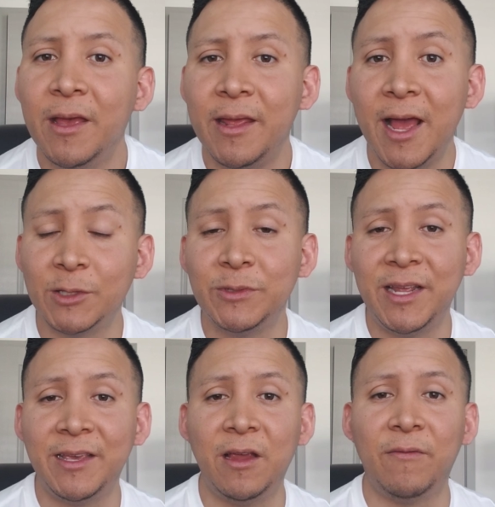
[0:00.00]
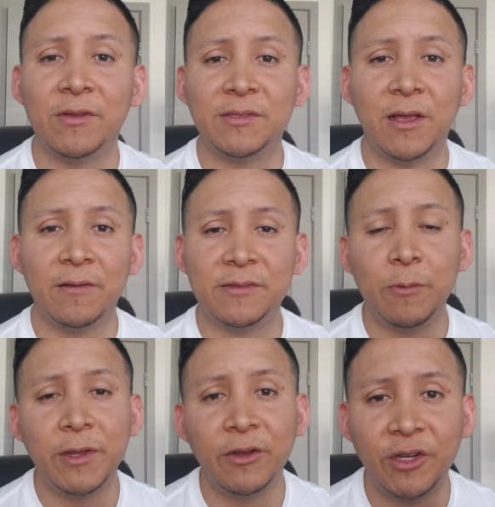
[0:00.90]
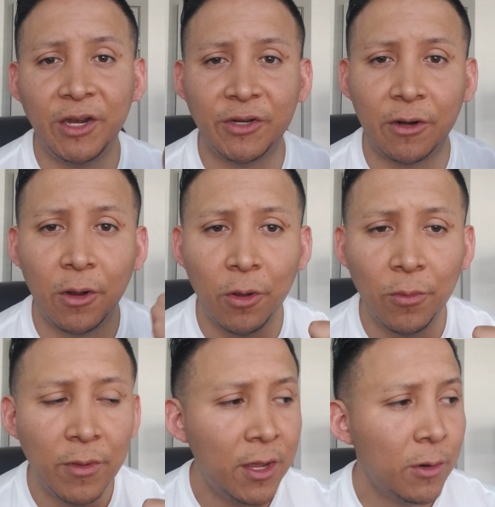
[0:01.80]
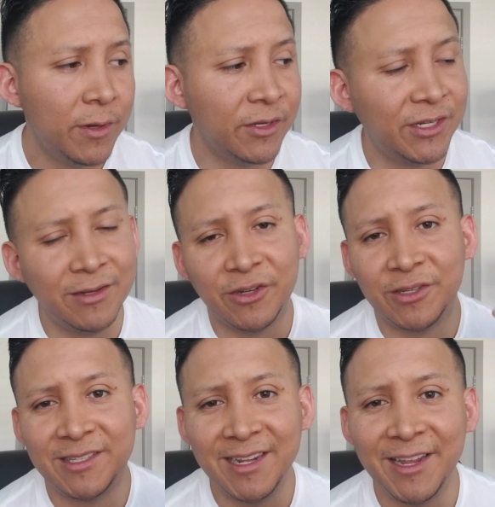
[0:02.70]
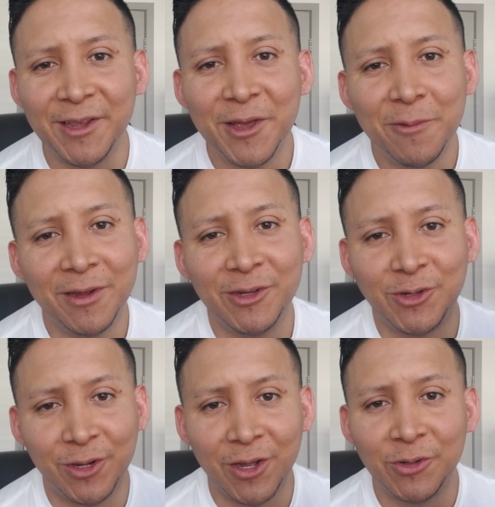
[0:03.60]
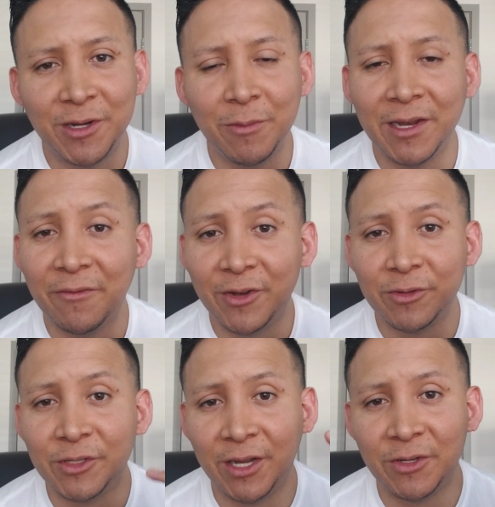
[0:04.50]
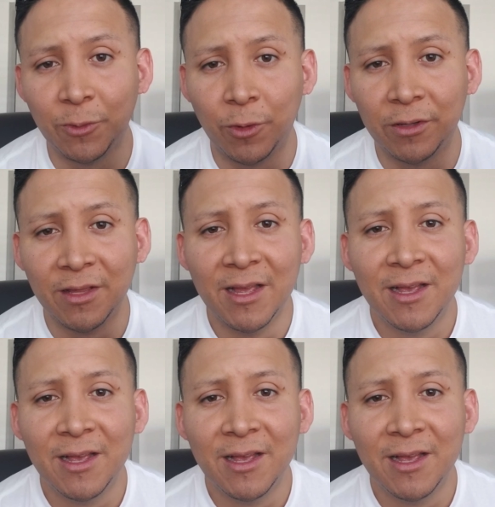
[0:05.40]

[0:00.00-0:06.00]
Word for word: And as we take care of ourselves, then we can change our home, we can change our city, we can change our country, we can eventually change the world.